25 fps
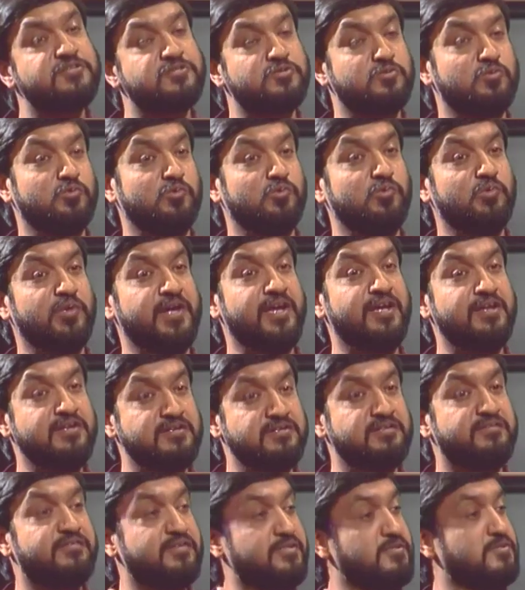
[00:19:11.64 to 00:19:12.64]
to
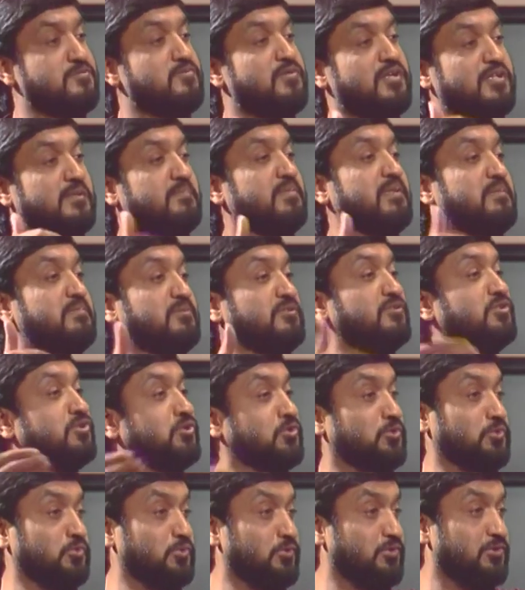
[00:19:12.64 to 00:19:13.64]
enter into other people's
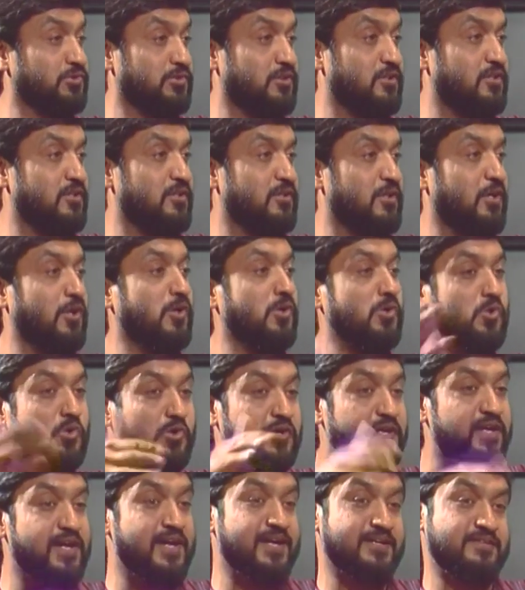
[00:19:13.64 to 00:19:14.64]
shoes or
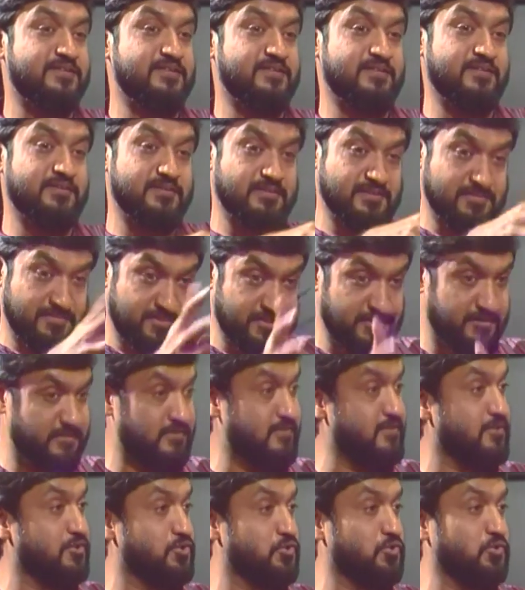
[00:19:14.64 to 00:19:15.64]
look at a
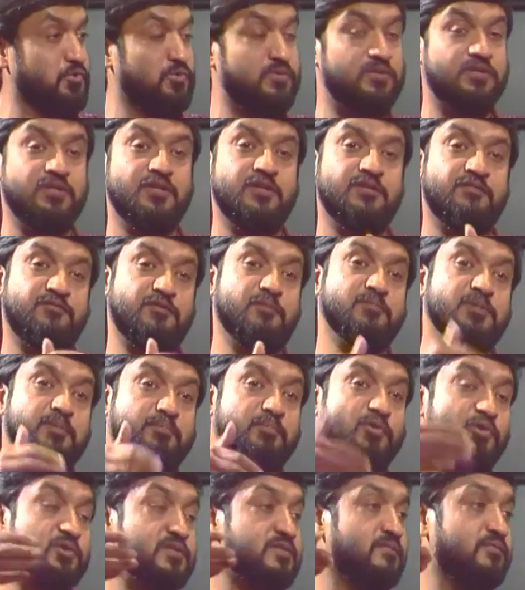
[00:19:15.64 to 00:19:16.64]
certain issue from the
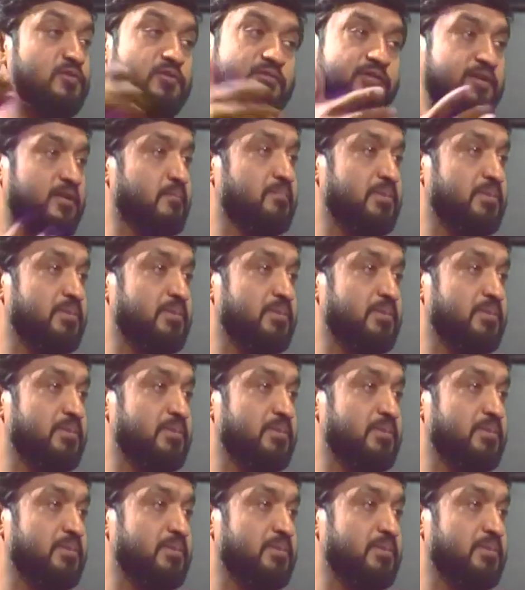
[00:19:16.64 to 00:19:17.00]
point of view of other